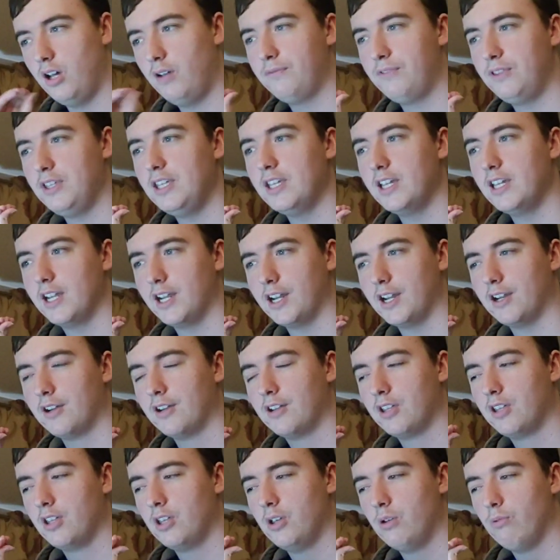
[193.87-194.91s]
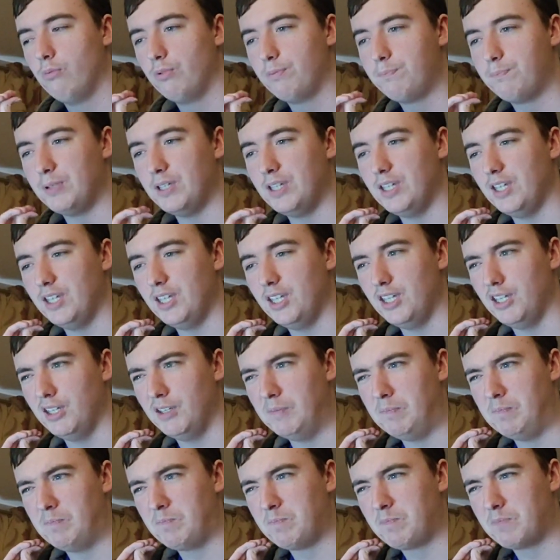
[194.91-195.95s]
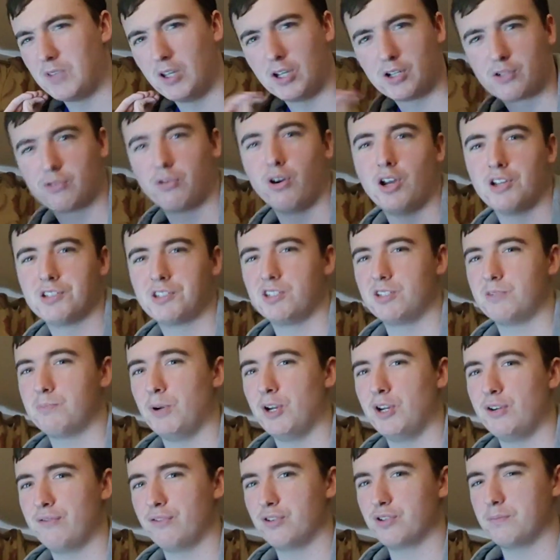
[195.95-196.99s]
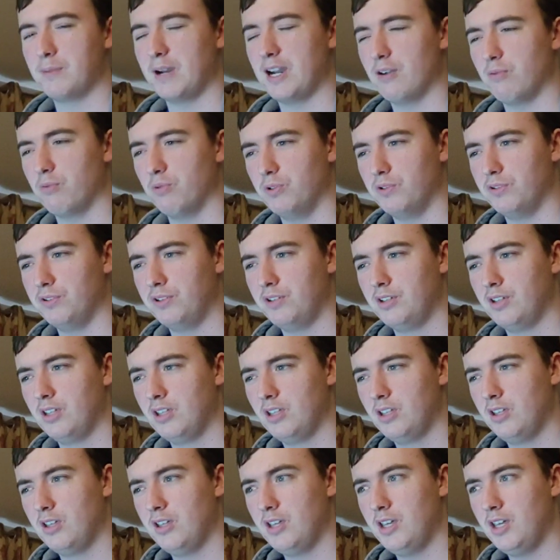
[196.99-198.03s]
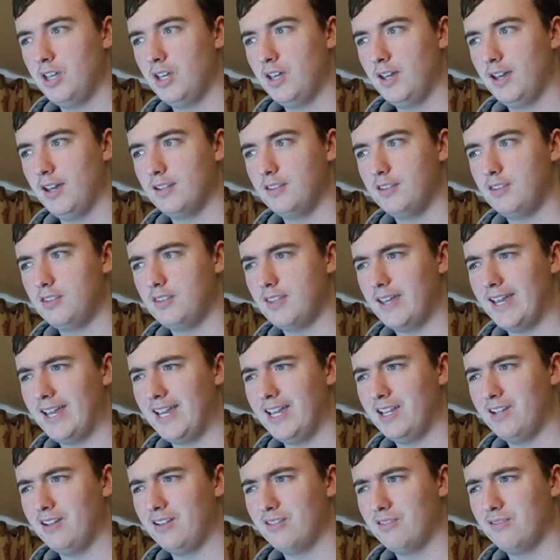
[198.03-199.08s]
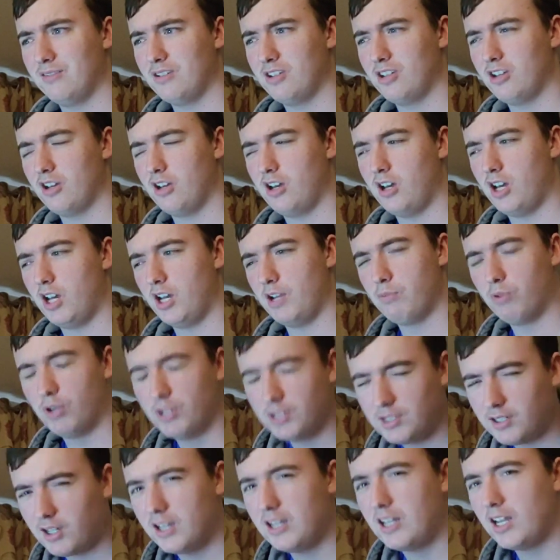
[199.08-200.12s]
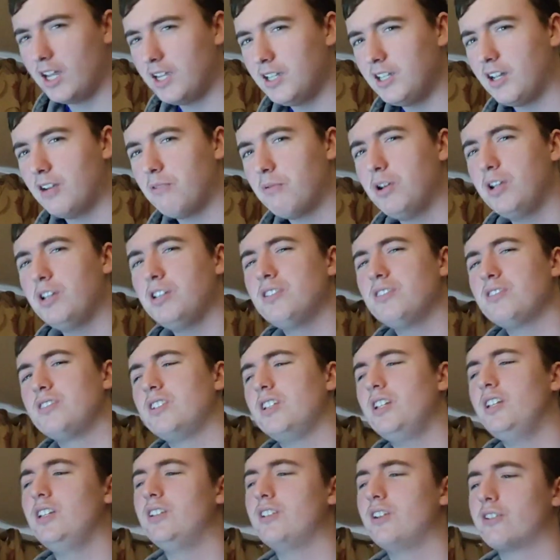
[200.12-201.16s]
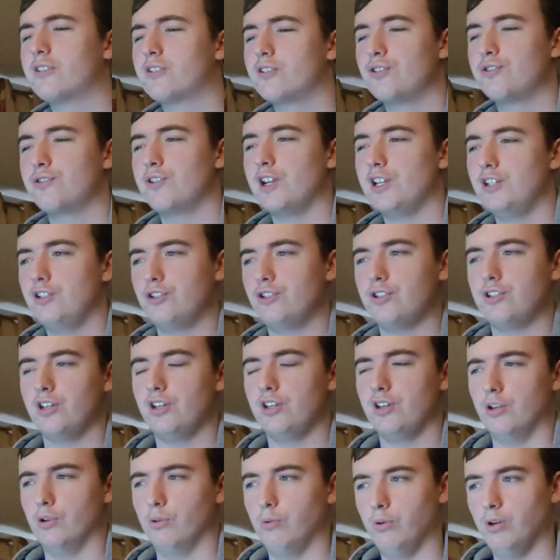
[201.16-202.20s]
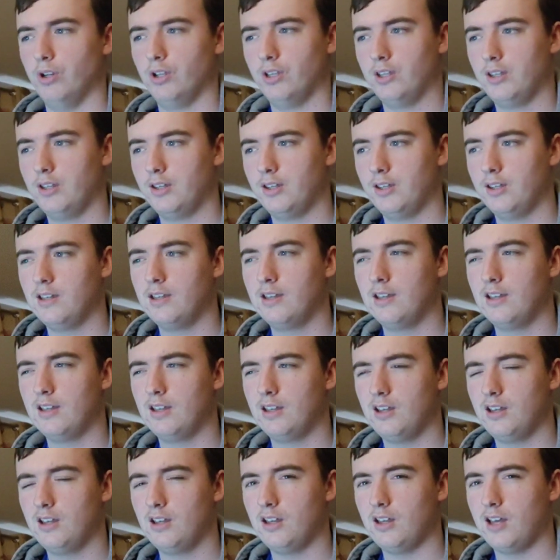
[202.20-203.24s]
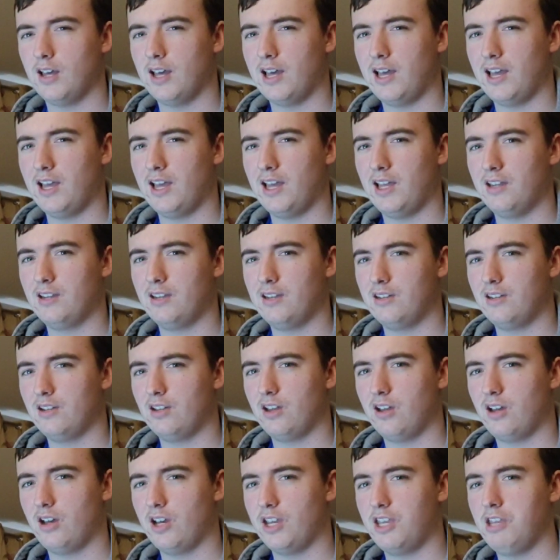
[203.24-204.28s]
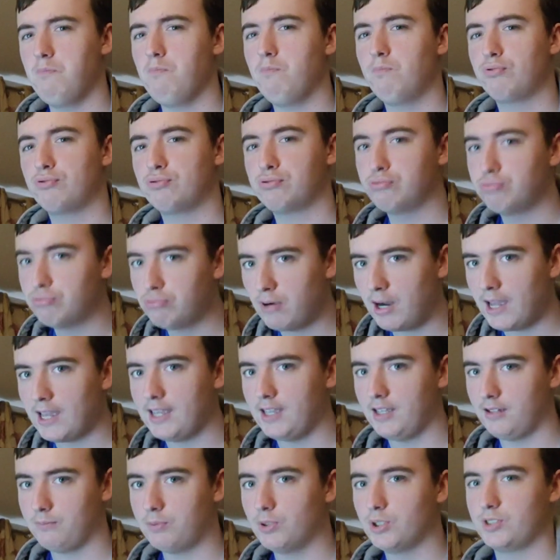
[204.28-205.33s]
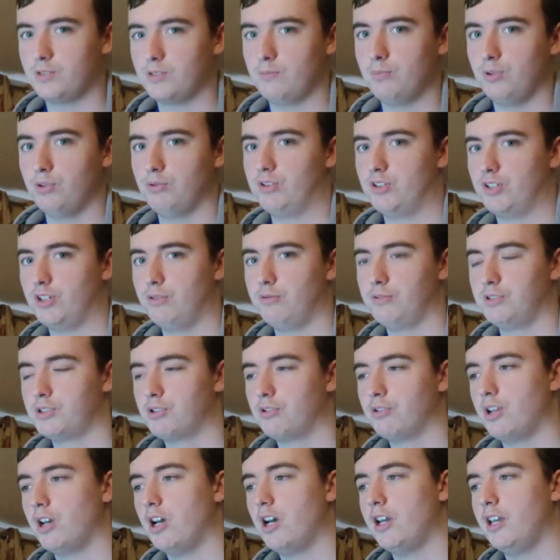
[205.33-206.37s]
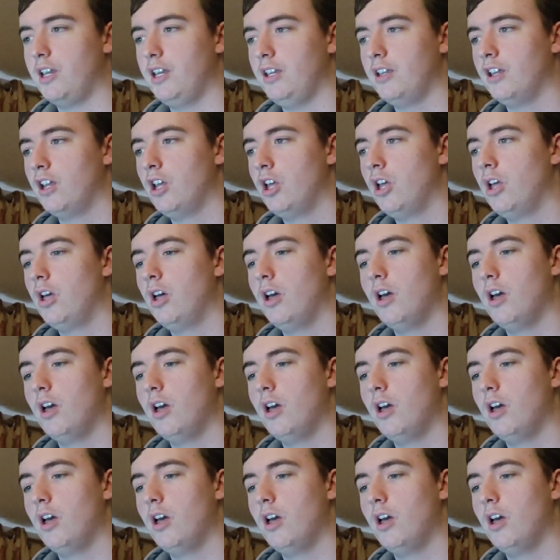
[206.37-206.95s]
of the year would be Across the Spider Verse Part One, and then I want to see Doctor Strange 2, and I'm praying Puss in Boots 2 is good. I'm